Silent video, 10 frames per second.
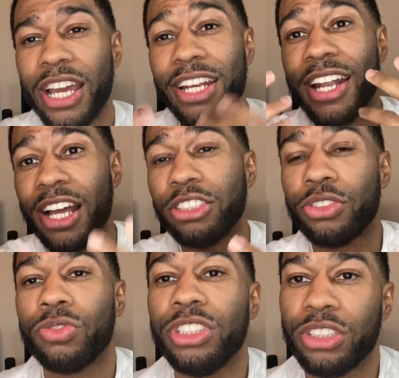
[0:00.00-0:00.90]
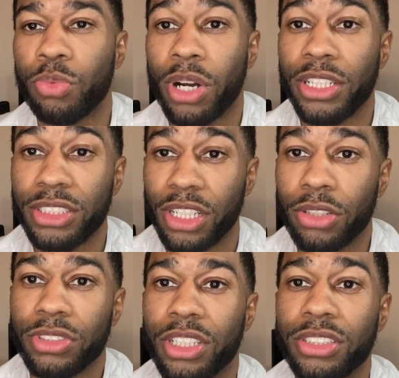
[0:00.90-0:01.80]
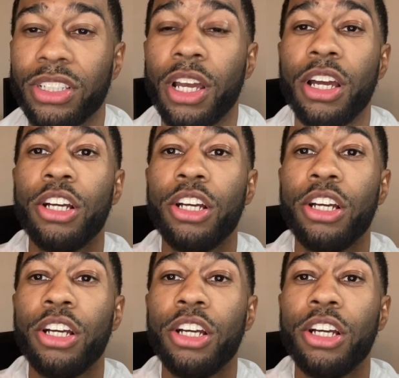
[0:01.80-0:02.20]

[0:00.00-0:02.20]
And that's the reason why he tells us